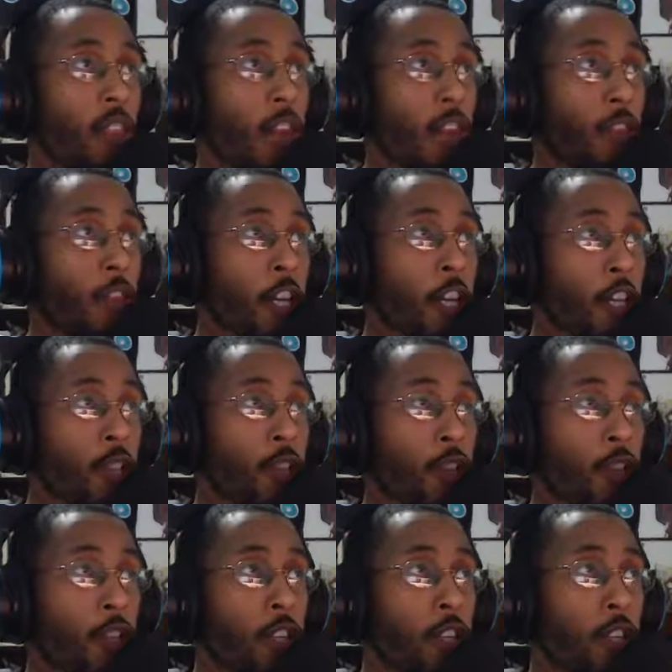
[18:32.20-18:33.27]
thinks that
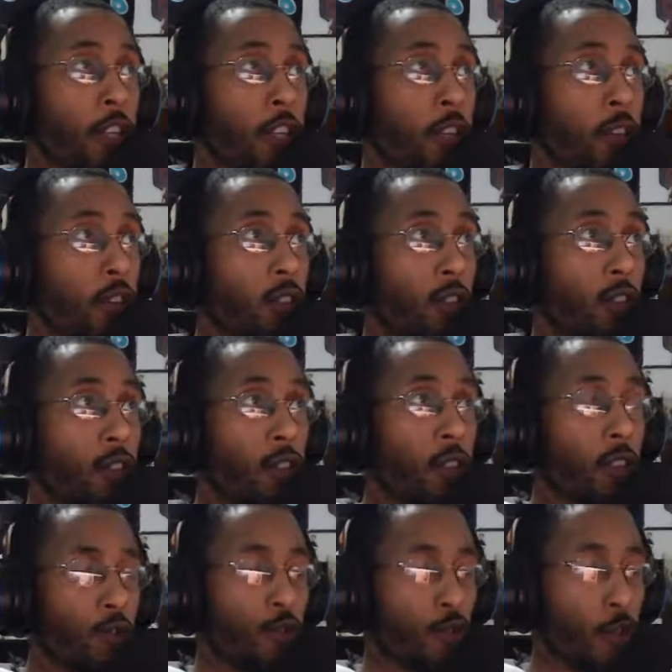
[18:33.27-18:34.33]
the
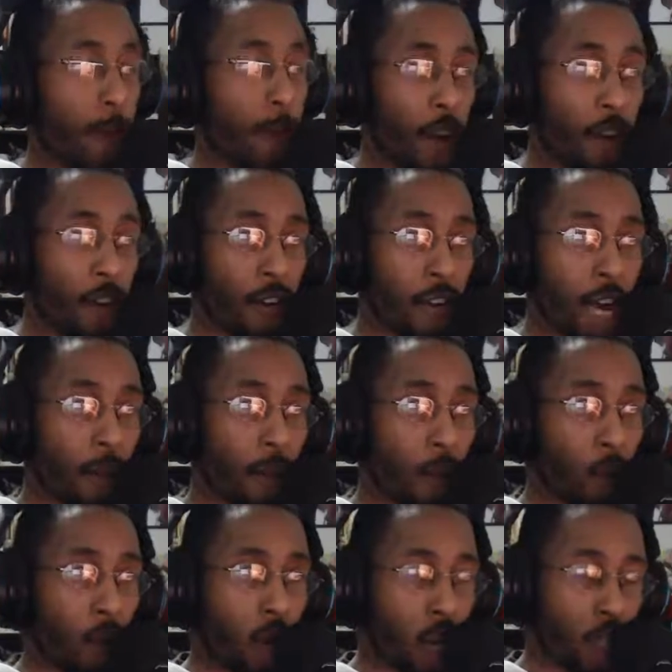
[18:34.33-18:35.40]
paradigm that
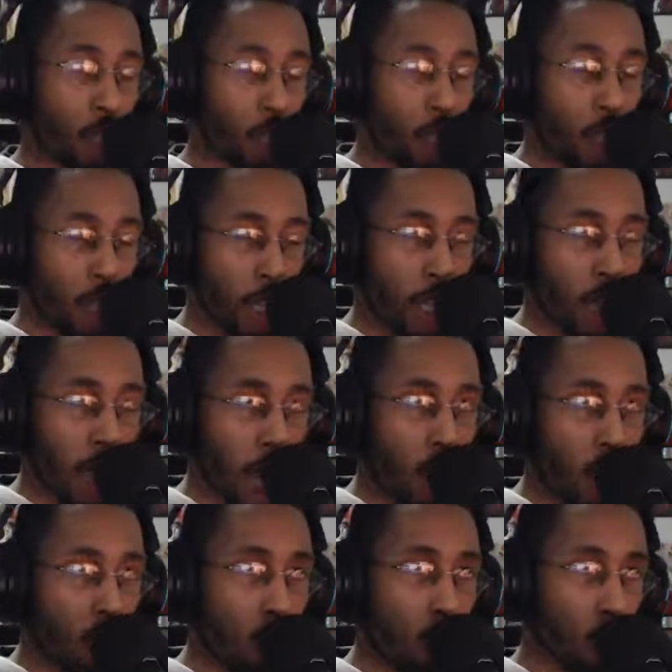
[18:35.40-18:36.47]
we're ushering in
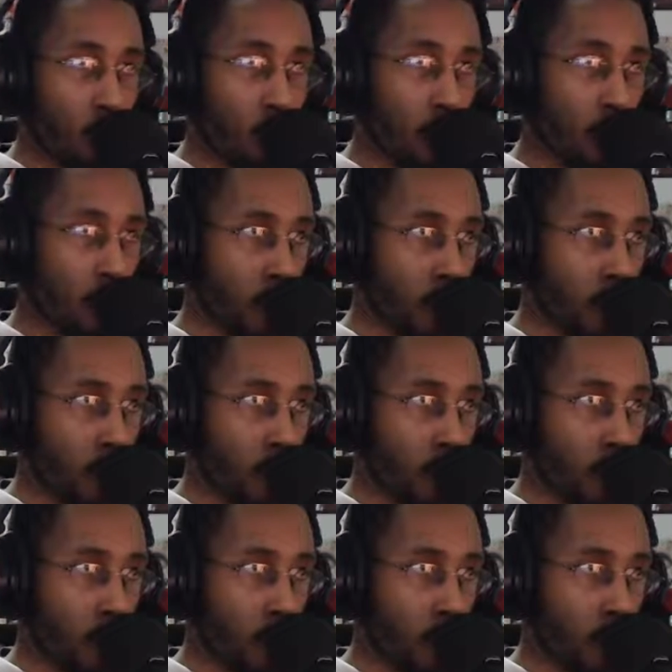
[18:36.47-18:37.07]
now with